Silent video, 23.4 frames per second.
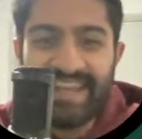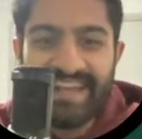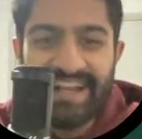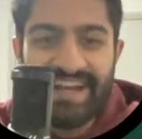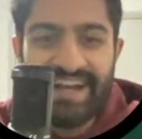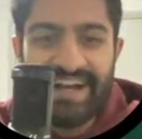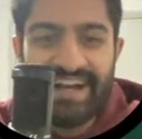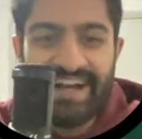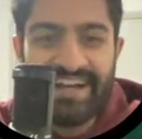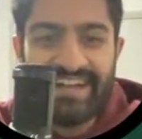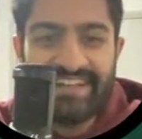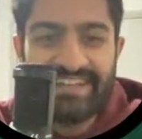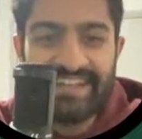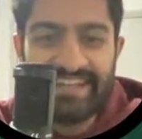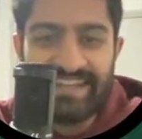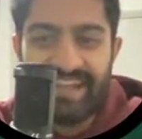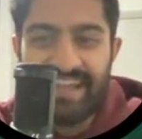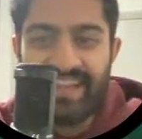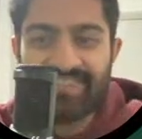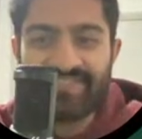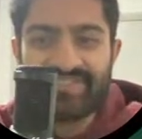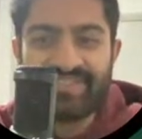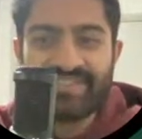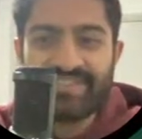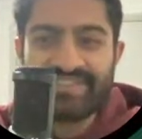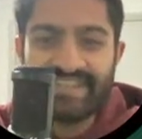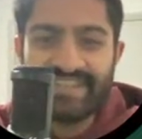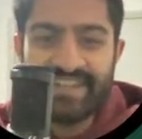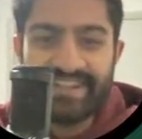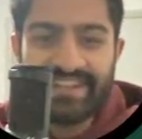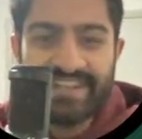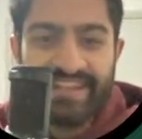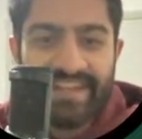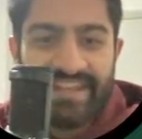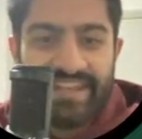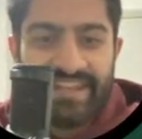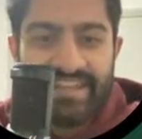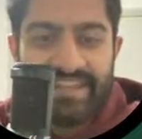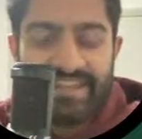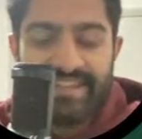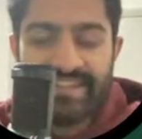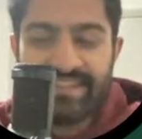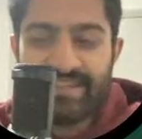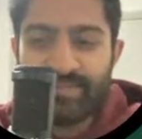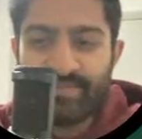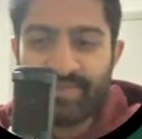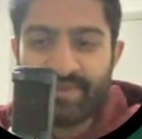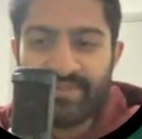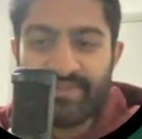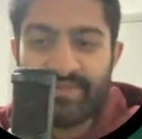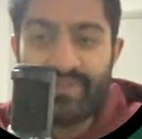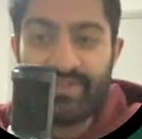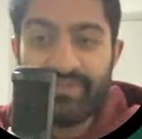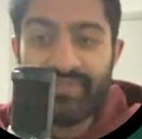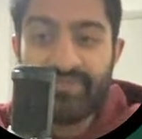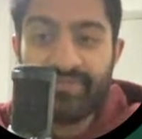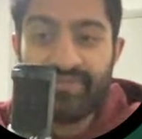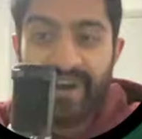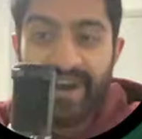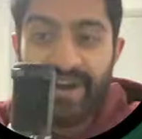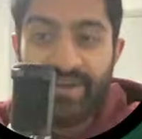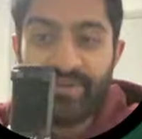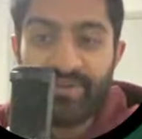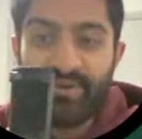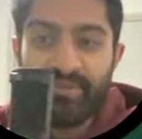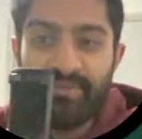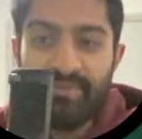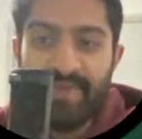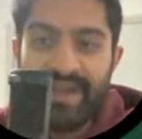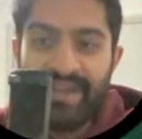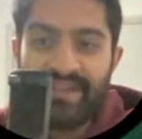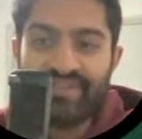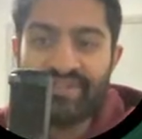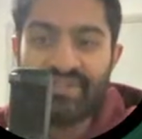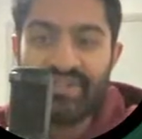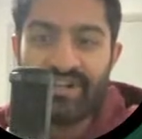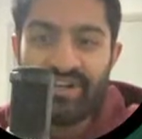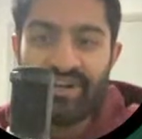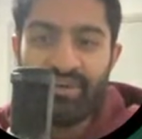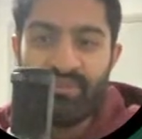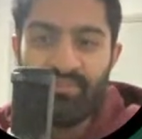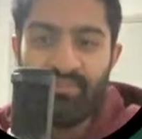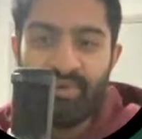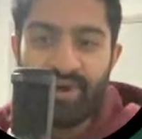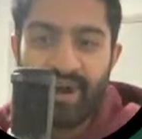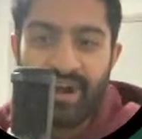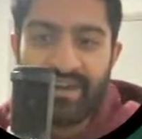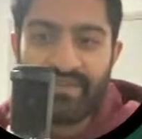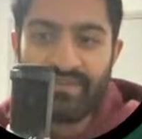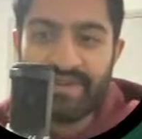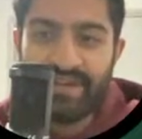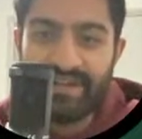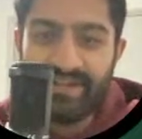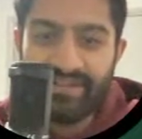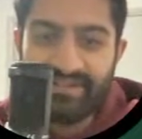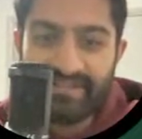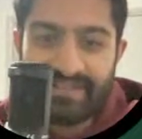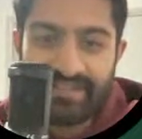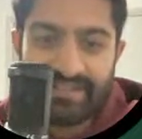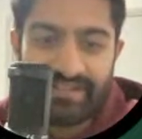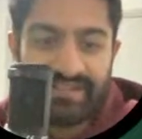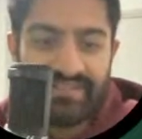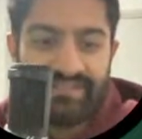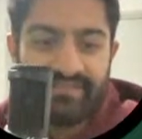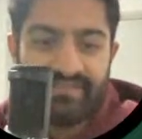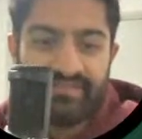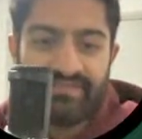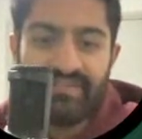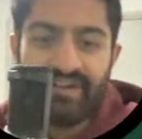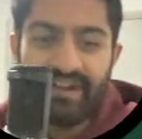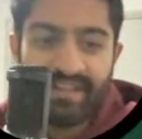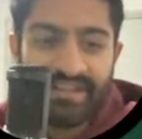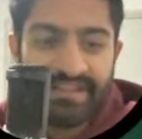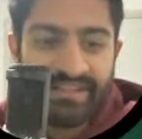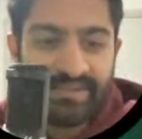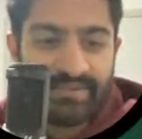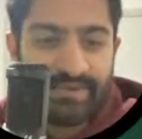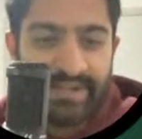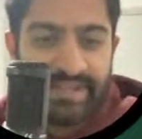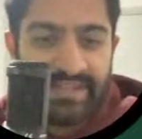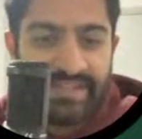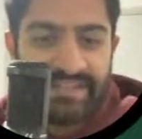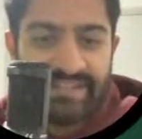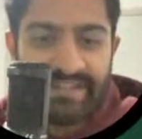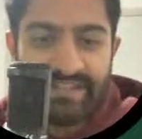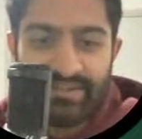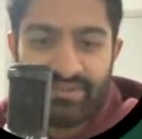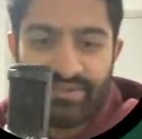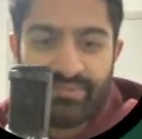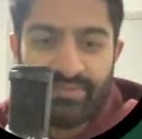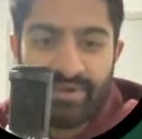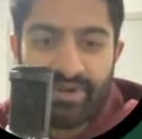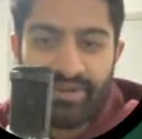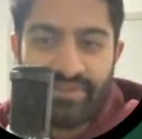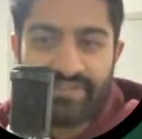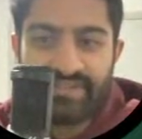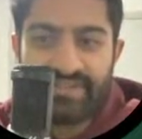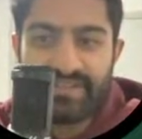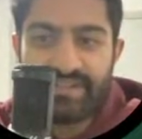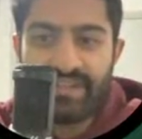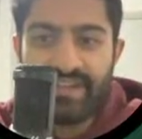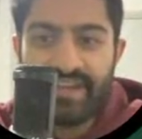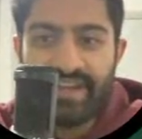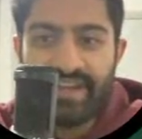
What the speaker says: As I just said, here to preview the final major buy round. Finally, we're here almost